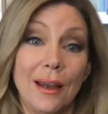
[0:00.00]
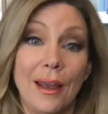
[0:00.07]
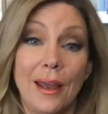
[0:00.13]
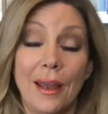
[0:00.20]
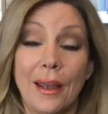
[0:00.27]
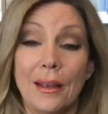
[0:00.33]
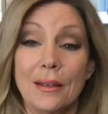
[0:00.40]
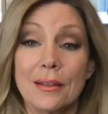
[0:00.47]

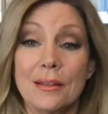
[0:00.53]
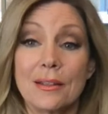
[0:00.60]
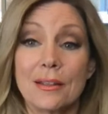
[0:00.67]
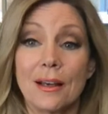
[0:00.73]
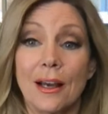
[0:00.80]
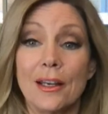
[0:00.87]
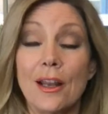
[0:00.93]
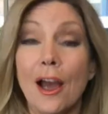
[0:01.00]
And
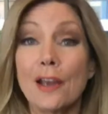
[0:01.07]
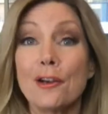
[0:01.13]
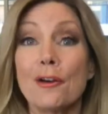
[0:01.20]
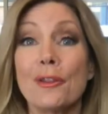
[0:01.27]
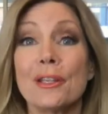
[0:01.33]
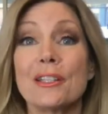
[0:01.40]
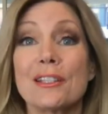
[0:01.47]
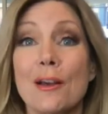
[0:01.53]
I
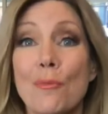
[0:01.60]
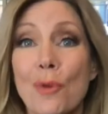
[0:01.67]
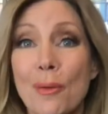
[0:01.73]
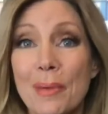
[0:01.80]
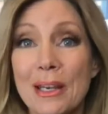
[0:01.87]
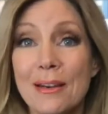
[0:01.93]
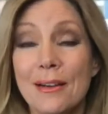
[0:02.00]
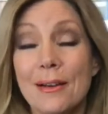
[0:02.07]
know that some
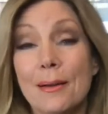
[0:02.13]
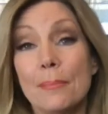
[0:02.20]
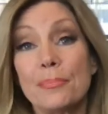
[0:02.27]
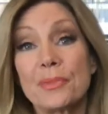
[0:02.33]
women